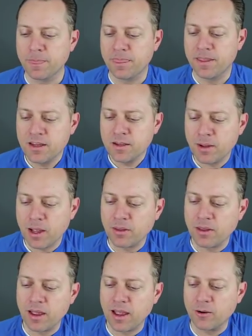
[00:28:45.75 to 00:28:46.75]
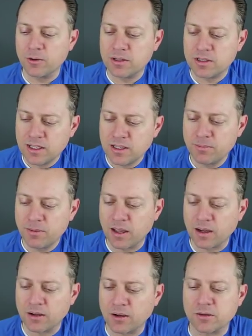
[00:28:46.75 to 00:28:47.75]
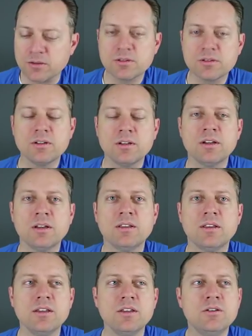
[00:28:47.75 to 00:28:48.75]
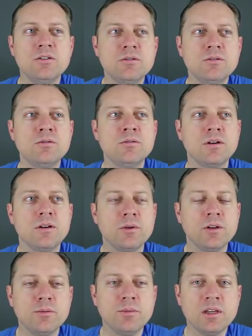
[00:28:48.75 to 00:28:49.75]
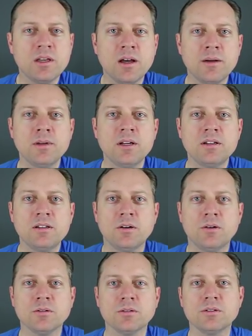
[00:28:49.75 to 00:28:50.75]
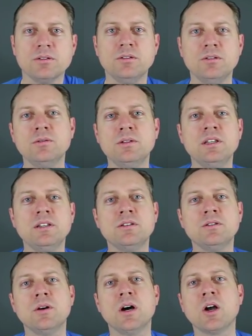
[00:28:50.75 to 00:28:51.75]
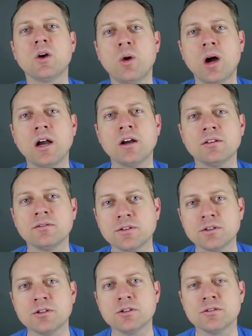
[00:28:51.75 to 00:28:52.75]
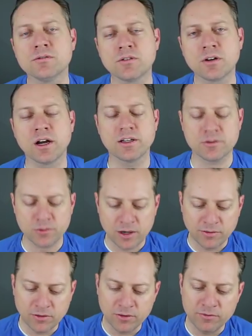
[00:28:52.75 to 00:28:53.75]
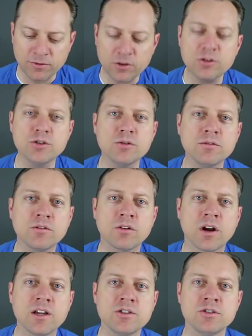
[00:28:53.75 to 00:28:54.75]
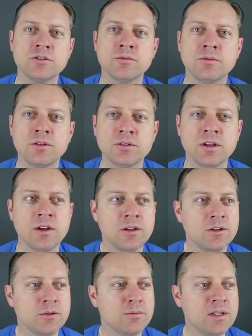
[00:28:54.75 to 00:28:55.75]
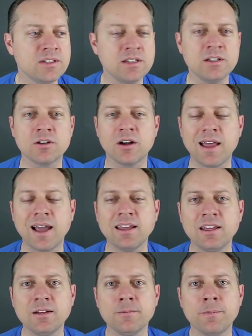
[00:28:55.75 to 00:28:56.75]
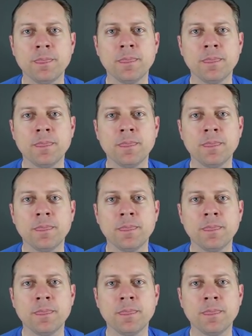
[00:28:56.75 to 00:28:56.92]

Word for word: Think about how deep that goes that you, when you become an adult, you need to acquire the virtues of Christ. Whatever virtue of Christ you're missing or lacking,